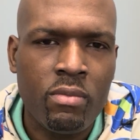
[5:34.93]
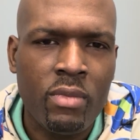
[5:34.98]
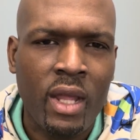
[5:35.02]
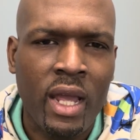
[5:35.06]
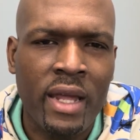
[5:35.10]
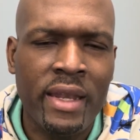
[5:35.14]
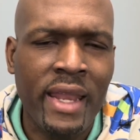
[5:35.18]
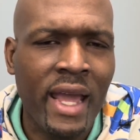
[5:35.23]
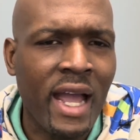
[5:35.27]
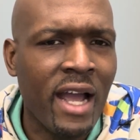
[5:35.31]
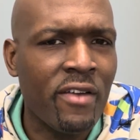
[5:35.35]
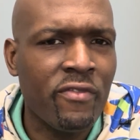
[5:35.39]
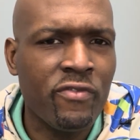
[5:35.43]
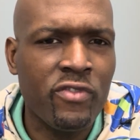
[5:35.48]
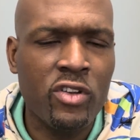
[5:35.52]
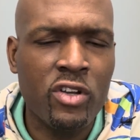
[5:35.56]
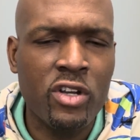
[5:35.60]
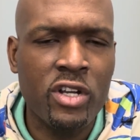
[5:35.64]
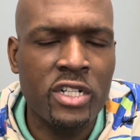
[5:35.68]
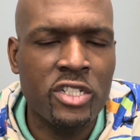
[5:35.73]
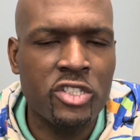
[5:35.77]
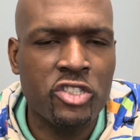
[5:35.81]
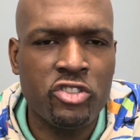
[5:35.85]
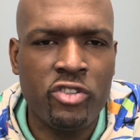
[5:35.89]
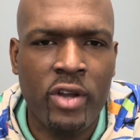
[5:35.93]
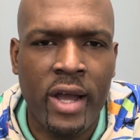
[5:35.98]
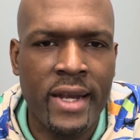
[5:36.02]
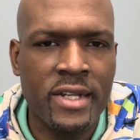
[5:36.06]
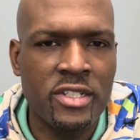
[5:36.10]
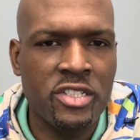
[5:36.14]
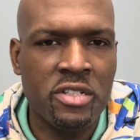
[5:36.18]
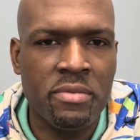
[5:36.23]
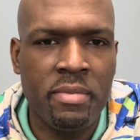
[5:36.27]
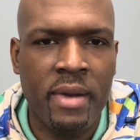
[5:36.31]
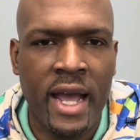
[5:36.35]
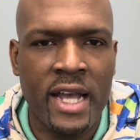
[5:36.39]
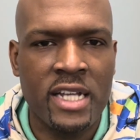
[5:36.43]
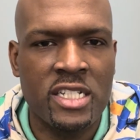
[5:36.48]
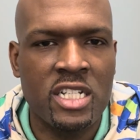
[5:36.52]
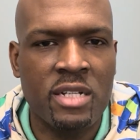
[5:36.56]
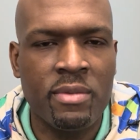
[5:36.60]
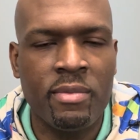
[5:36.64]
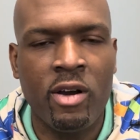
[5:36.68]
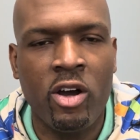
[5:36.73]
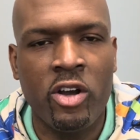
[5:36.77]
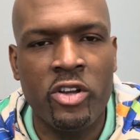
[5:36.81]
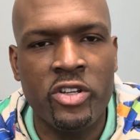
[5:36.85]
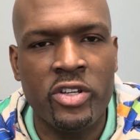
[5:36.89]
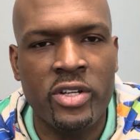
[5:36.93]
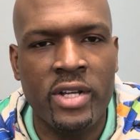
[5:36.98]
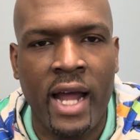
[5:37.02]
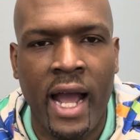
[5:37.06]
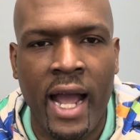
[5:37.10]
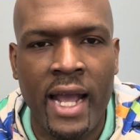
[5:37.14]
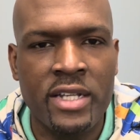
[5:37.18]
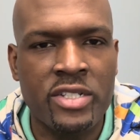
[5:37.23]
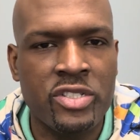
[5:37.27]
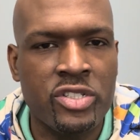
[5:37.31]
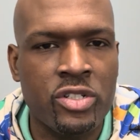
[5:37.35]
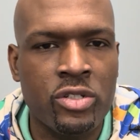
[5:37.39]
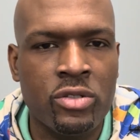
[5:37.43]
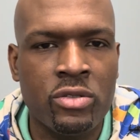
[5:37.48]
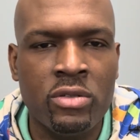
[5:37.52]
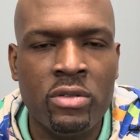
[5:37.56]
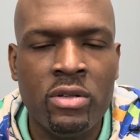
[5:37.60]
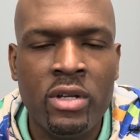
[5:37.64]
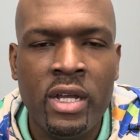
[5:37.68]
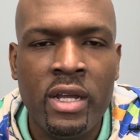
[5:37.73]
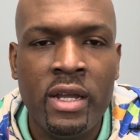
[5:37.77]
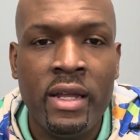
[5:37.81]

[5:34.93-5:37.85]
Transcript: Now, if you're in strategy basketball, you're in high school,